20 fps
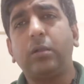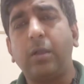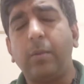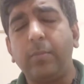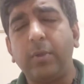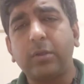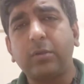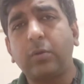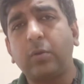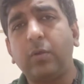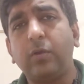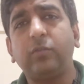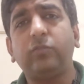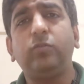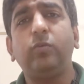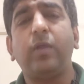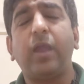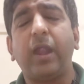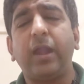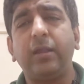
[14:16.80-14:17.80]
come across,
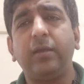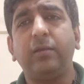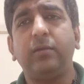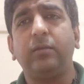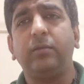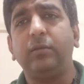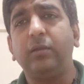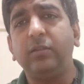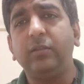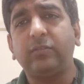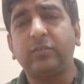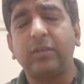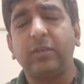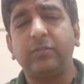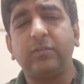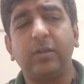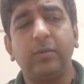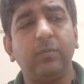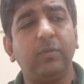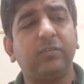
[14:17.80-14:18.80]
you had a
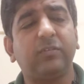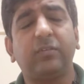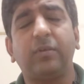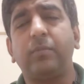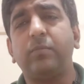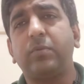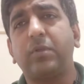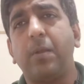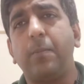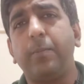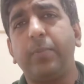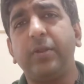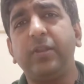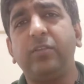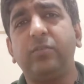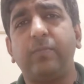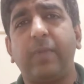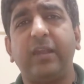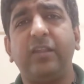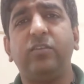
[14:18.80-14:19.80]
discussion with some
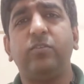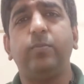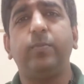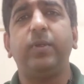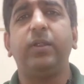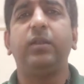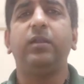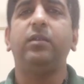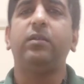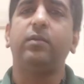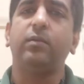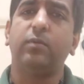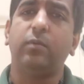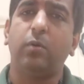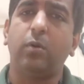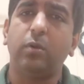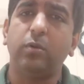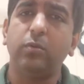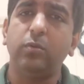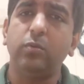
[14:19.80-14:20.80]
company's management,
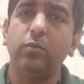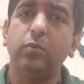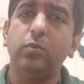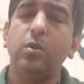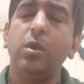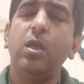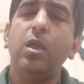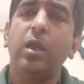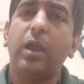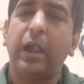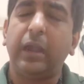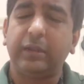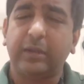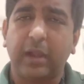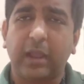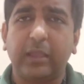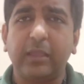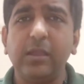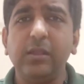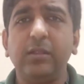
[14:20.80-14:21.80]
or you are
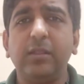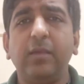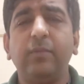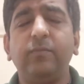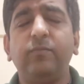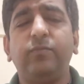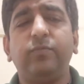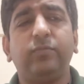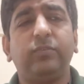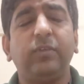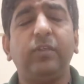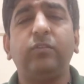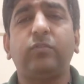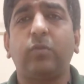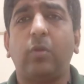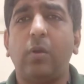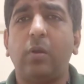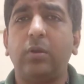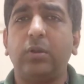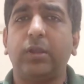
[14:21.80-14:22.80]
tracking them since
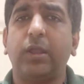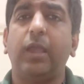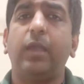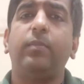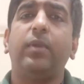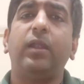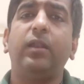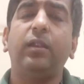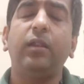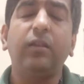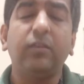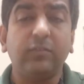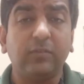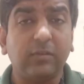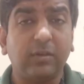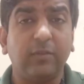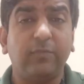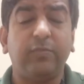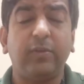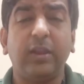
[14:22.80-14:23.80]
long time and it
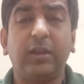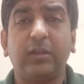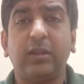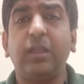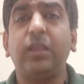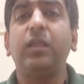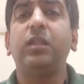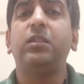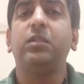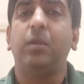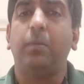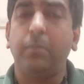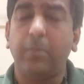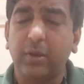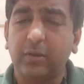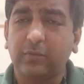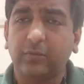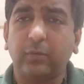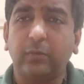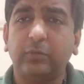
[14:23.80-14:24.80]
is reflecting in
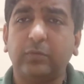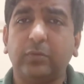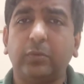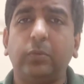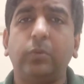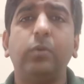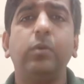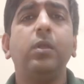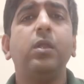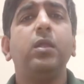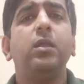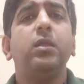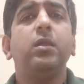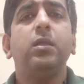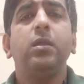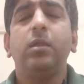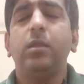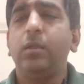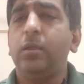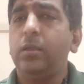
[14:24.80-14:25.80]
numbers also,
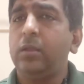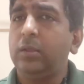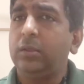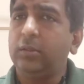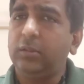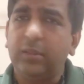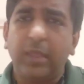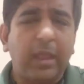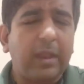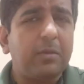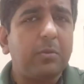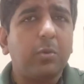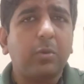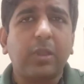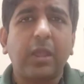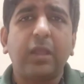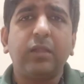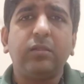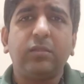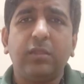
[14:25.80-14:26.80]
then you
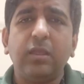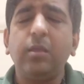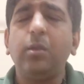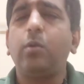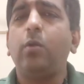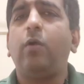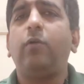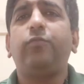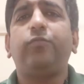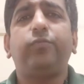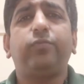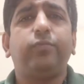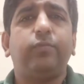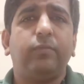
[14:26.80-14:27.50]
can think of